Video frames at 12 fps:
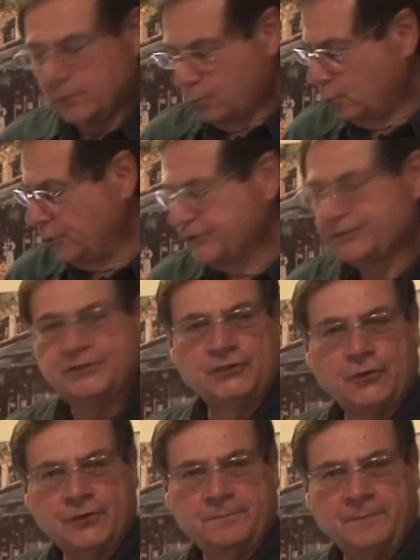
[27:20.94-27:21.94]
We used to
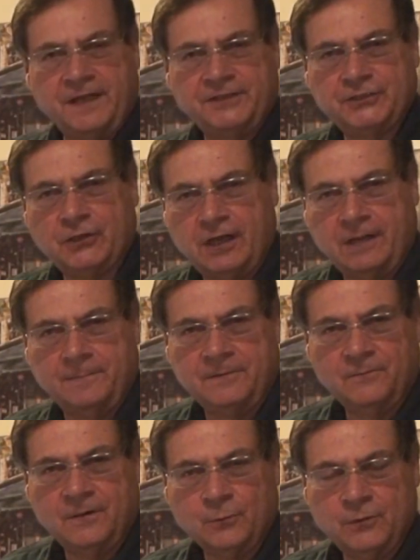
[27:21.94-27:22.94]
joke at my job
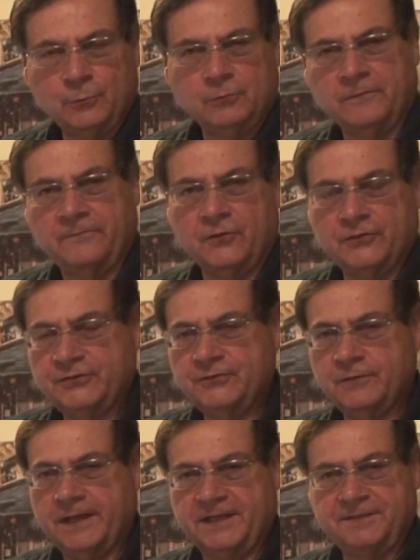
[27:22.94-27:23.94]
of what we would refer
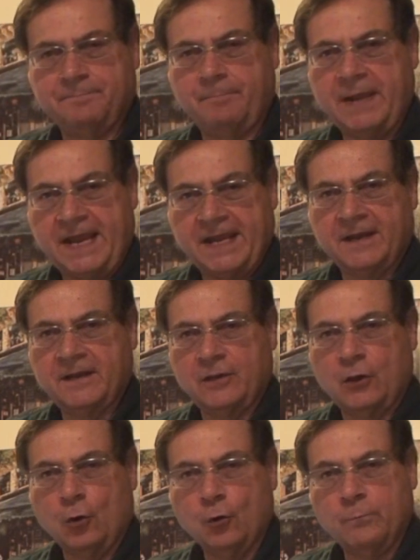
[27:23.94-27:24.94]
to as bag
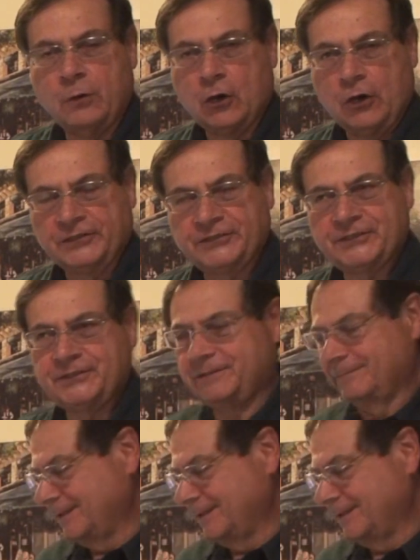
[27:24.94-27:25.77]
o' parts.